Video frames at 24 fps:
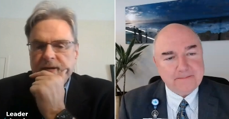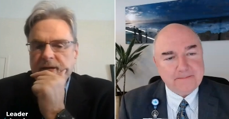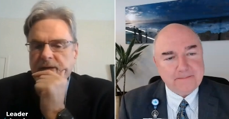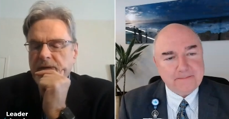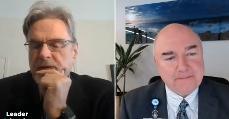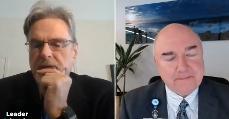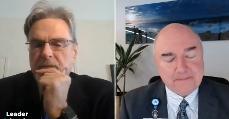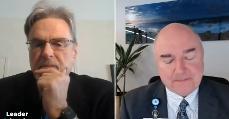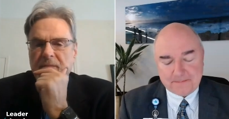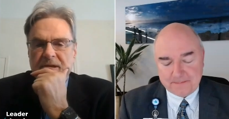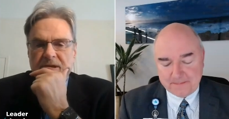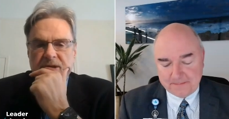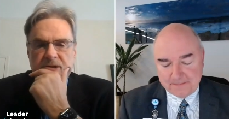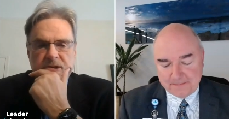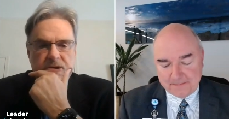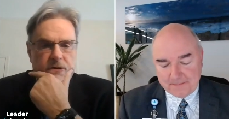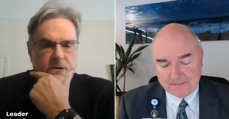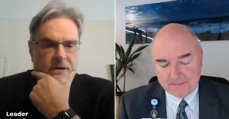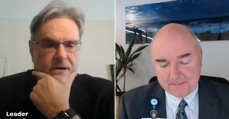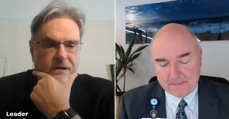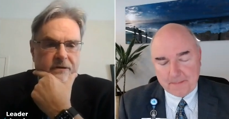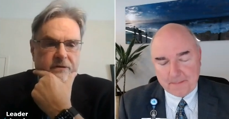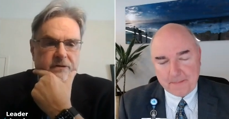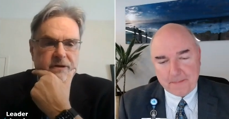Speaker 1: you, you
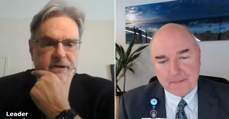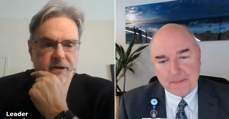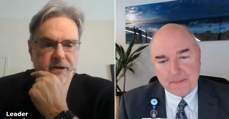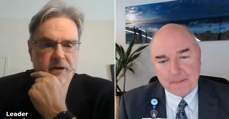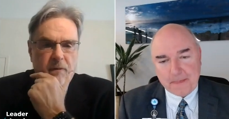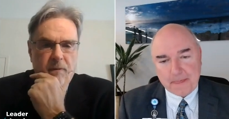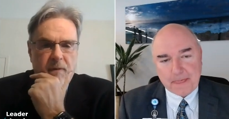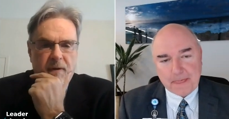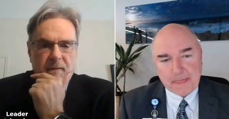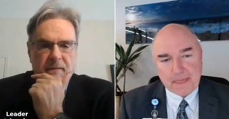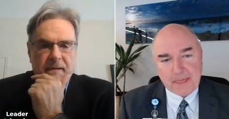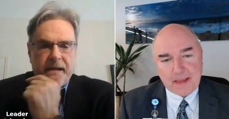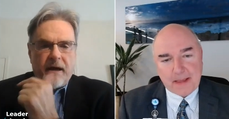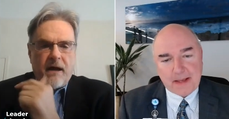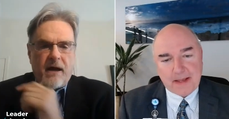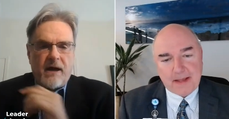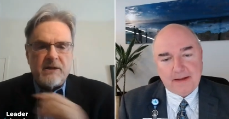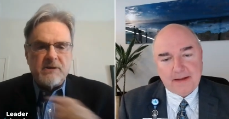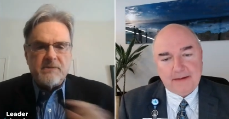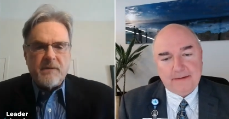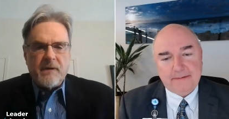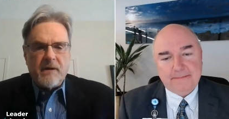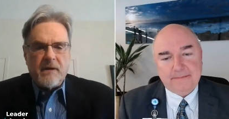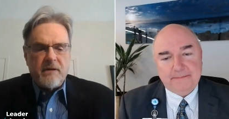mentioned earlier that you're a public
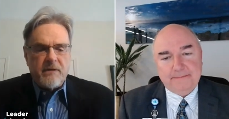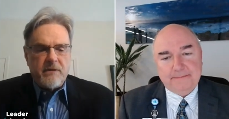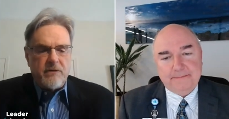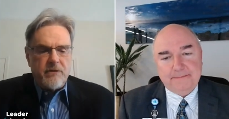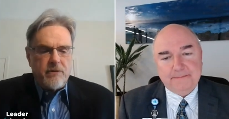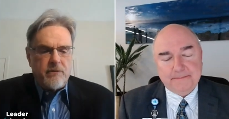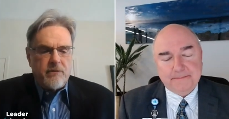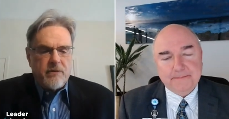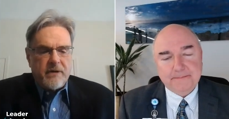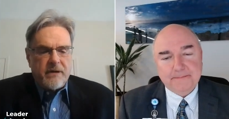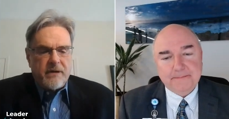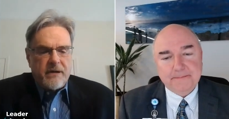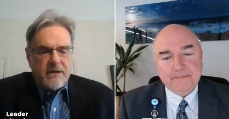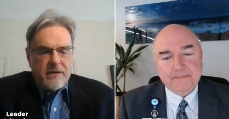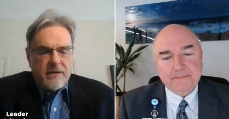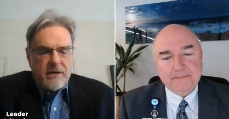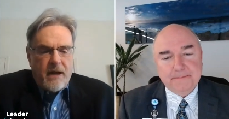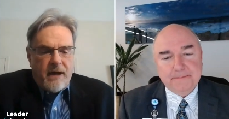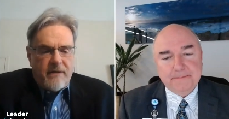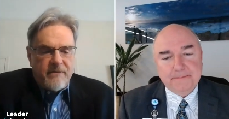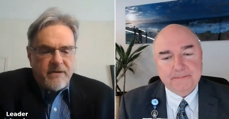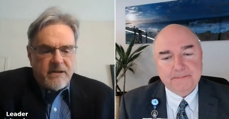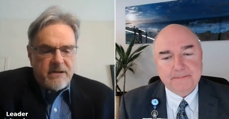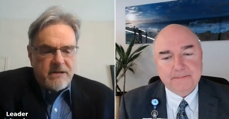hospital in Newark,
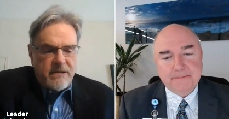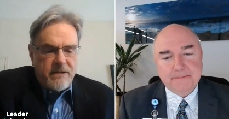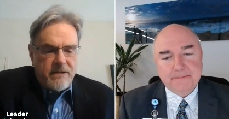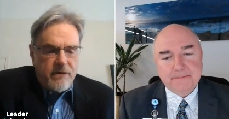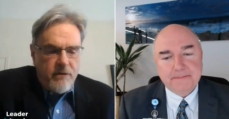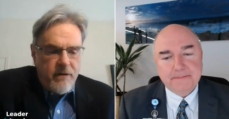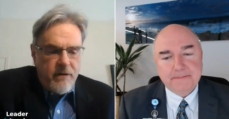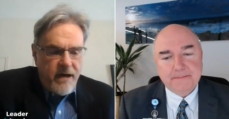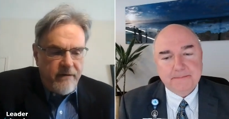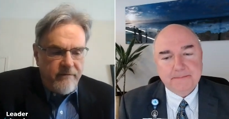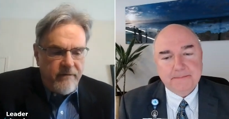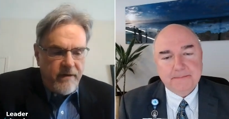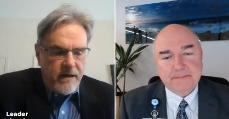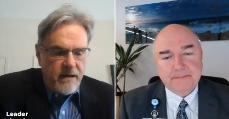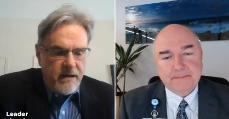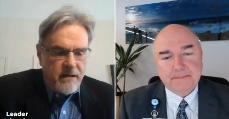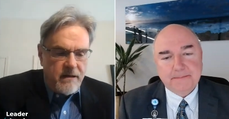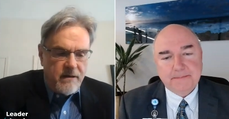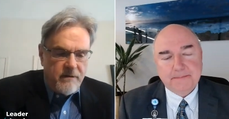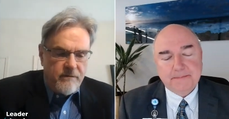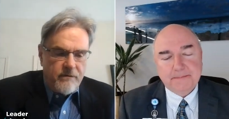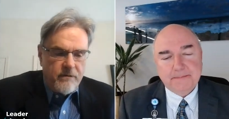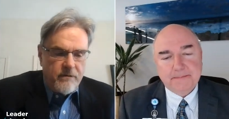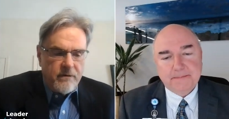and obviously you have a
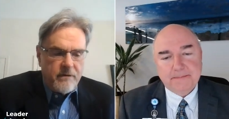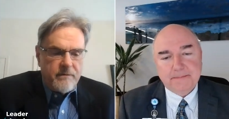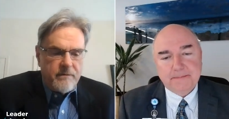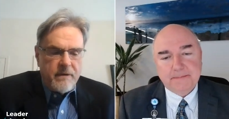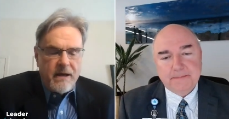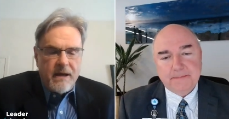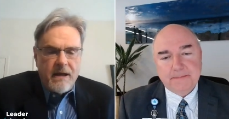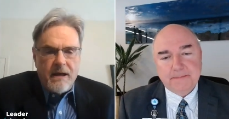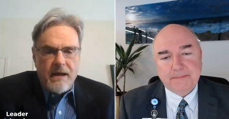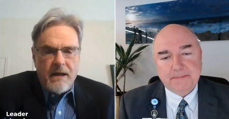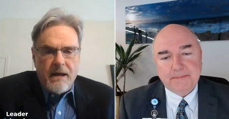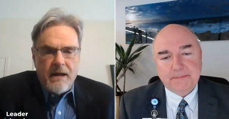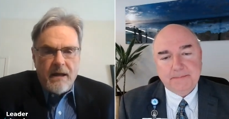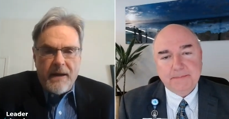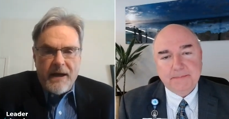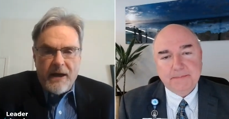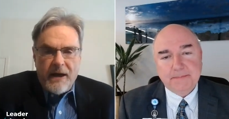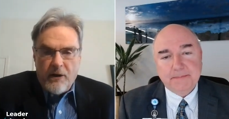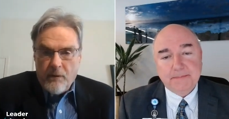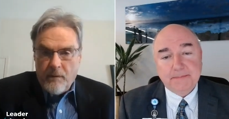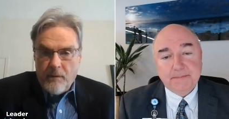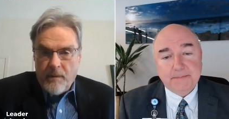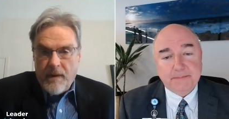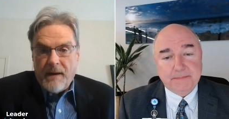different
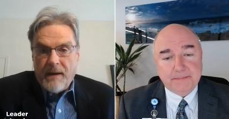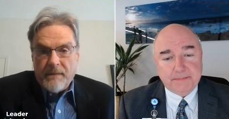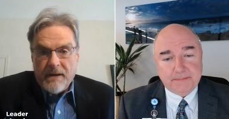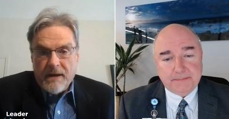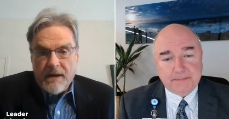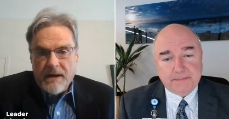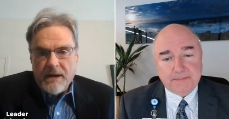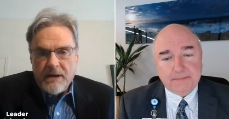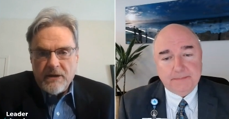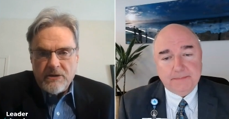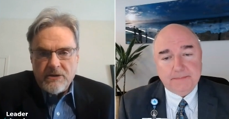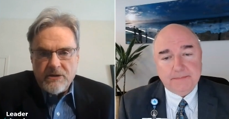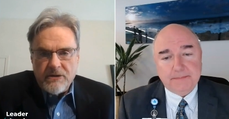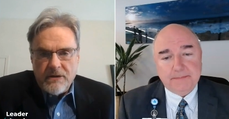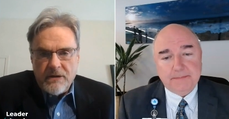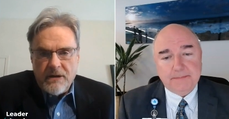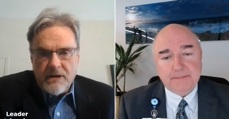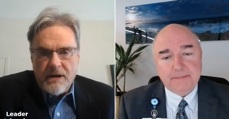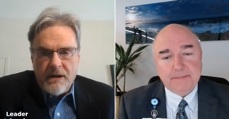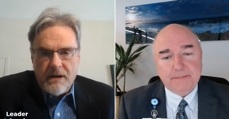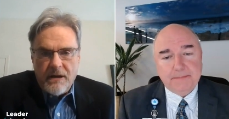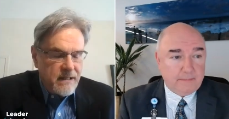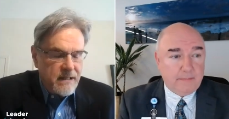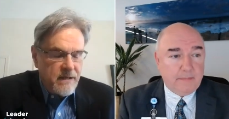payer
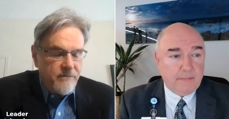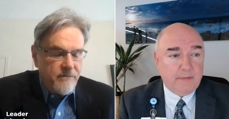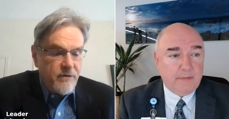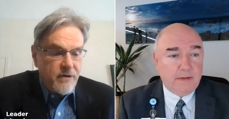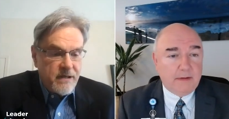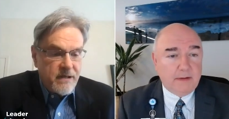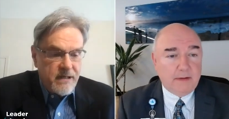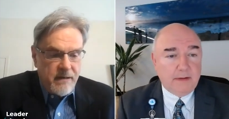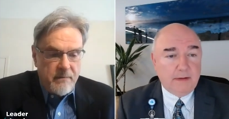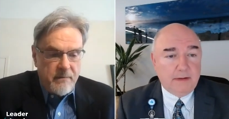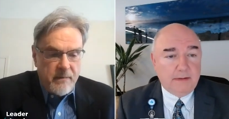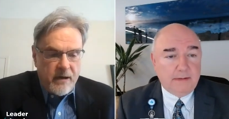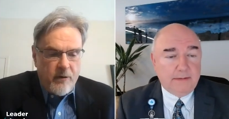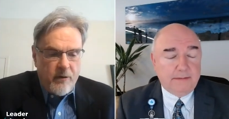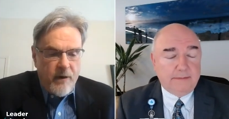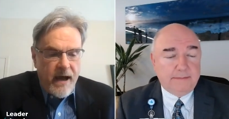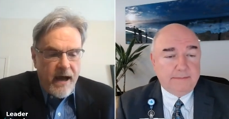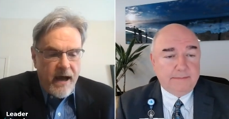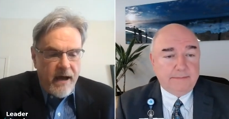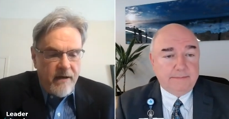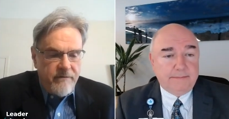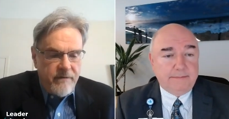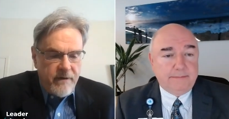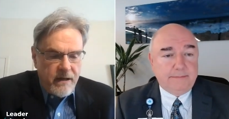population, different
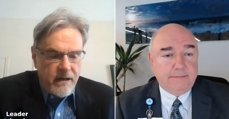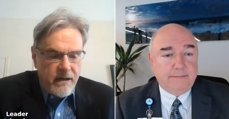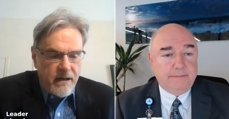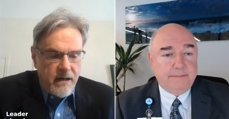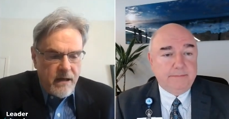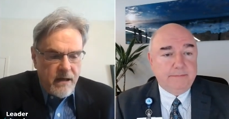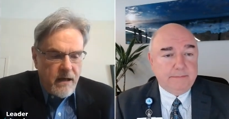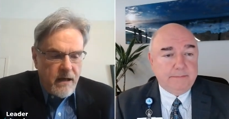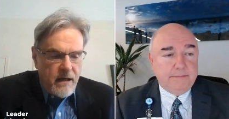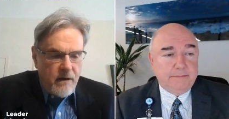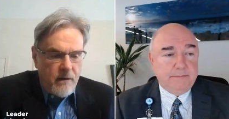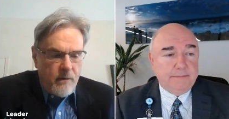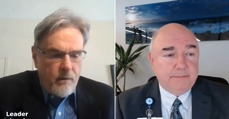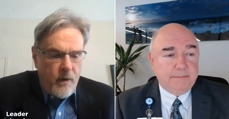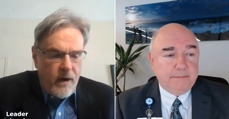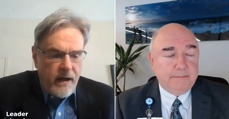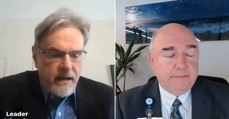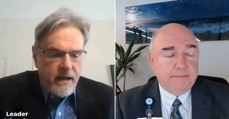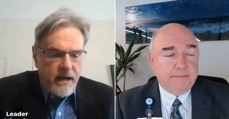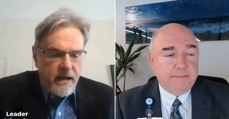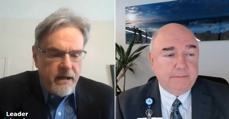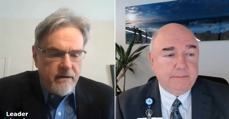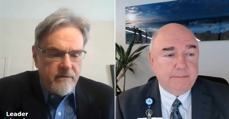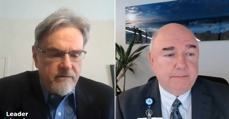demographic,
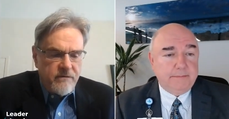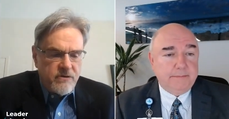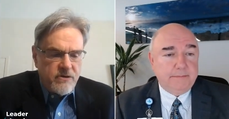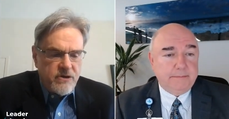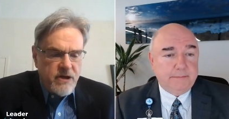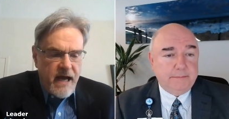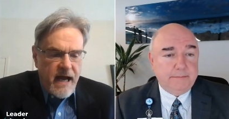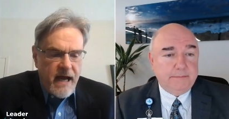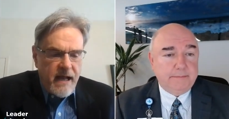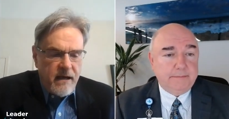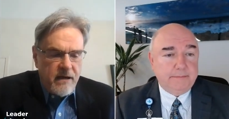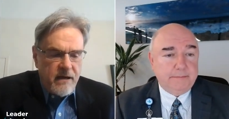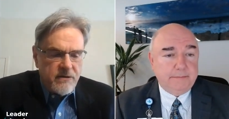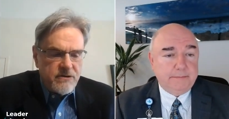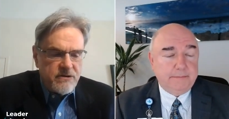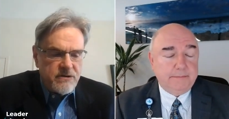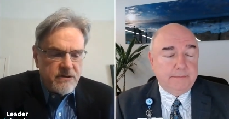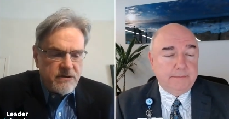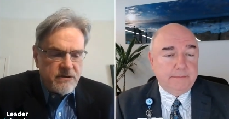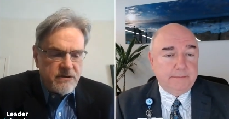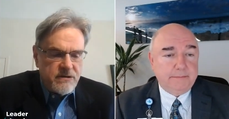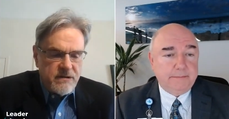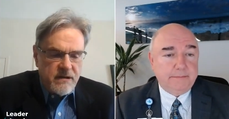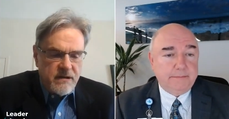what kind of challenges